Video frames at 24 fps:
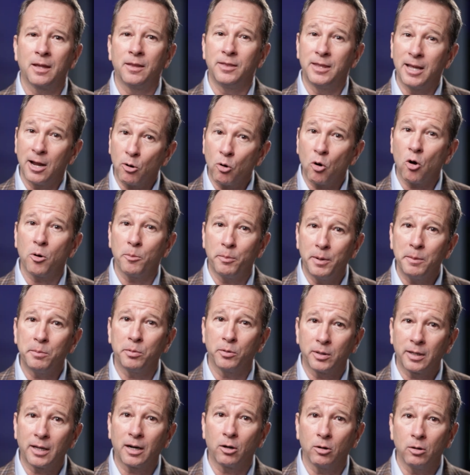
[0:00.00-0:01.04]
There are
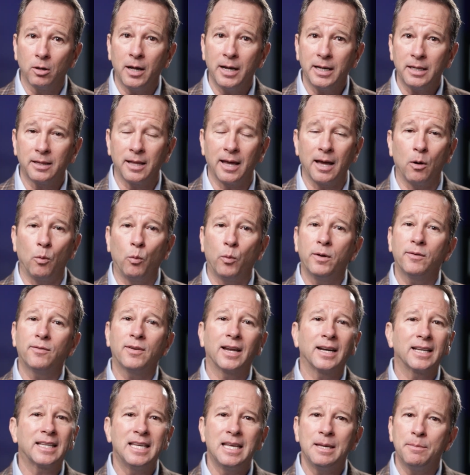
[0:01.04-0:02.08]
people that are like that. We've
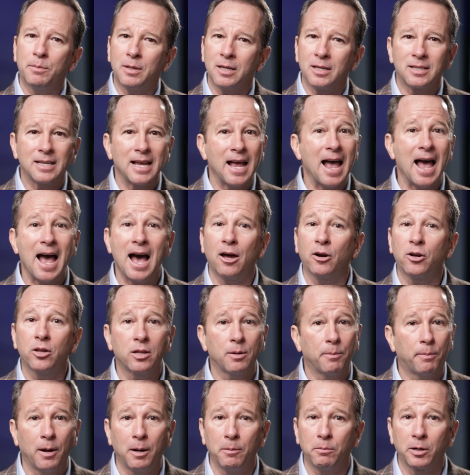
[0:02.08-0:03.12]
got to keep this out of
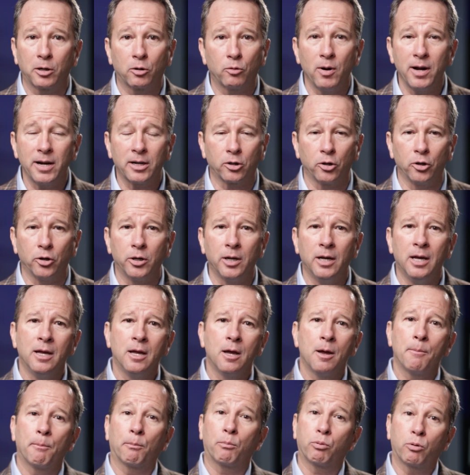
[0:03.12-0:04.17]
the public record.
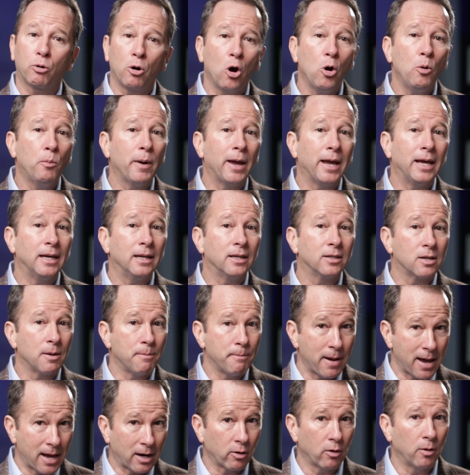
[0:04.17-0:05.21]
Probate is a
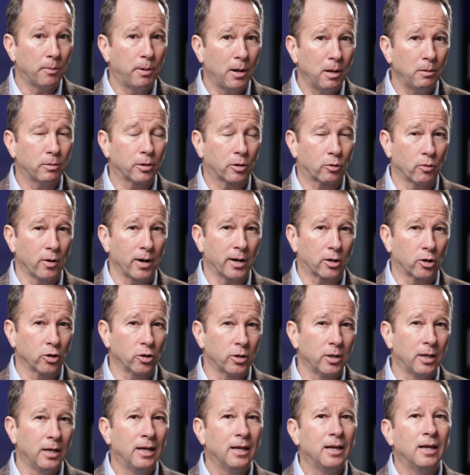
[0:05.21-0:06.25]
matter of public
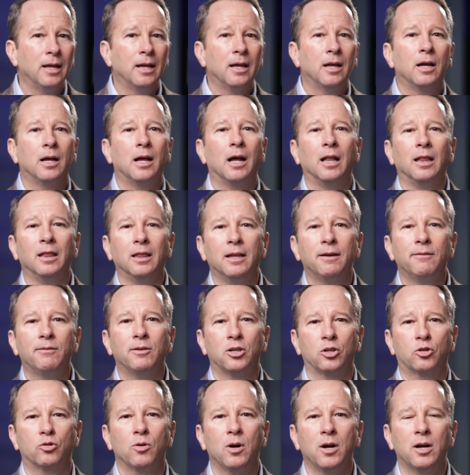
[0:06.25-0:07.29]
record. A
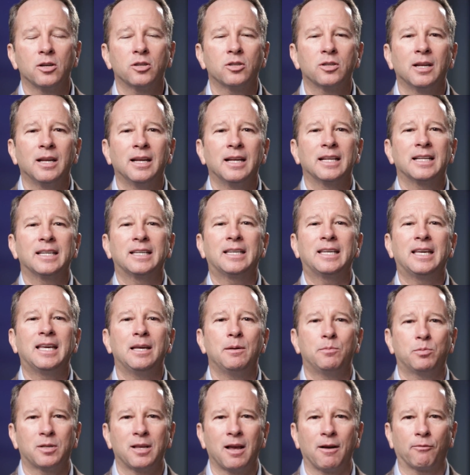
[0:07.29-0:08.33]
living trust
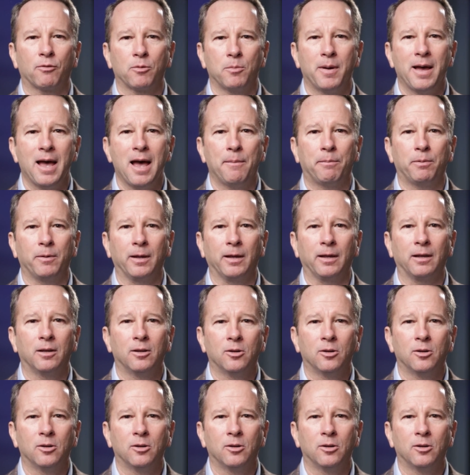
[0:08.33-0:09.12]
keeps that from happening.